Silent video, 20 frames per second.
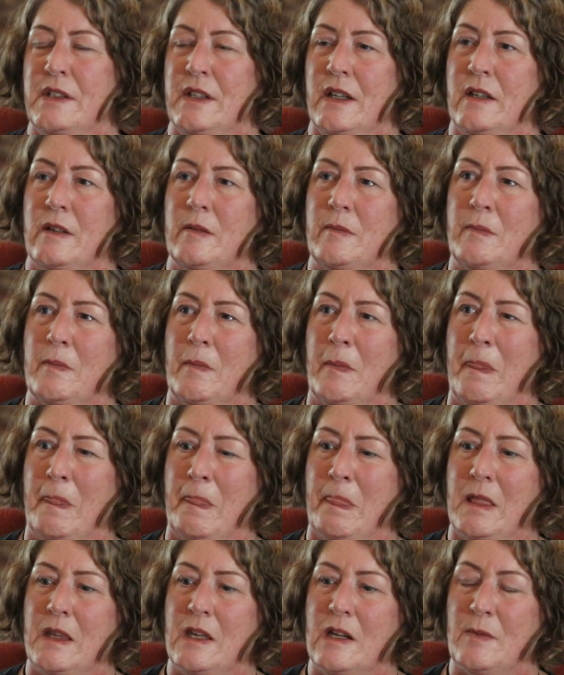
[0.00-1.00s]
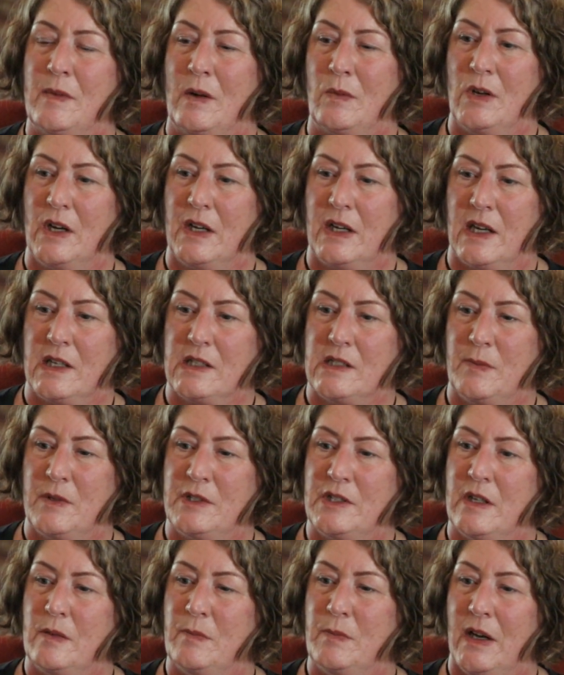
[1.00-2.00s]
you know, my work
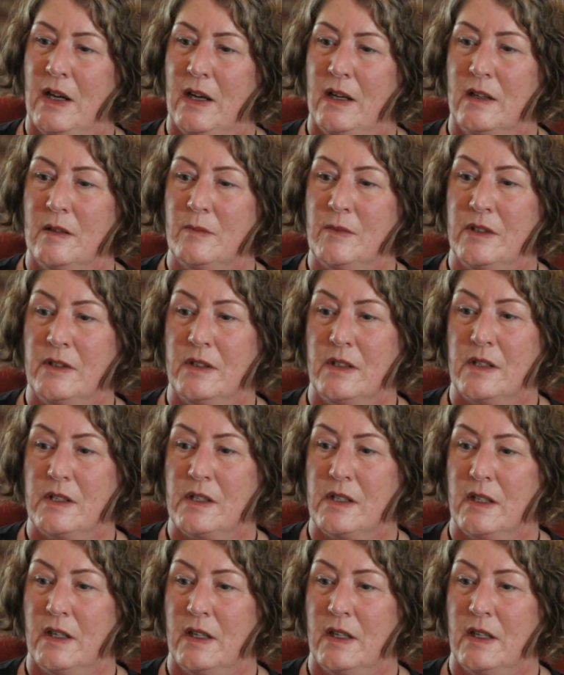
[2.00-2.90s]
exhibited in Parliament,